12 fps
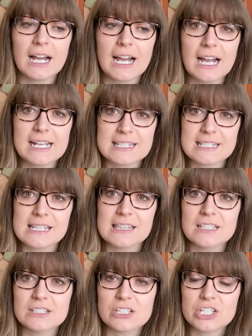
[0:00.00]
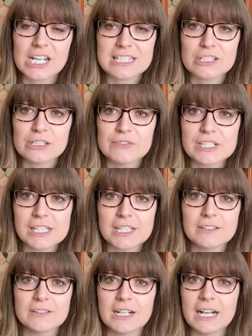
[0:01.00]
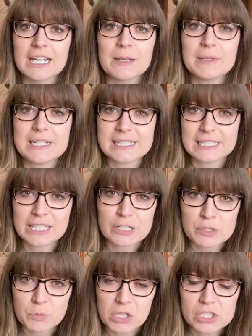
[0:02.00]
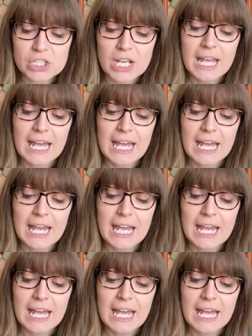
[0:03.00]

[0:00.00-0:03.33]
I see that she has a new video, I immediately go to watch.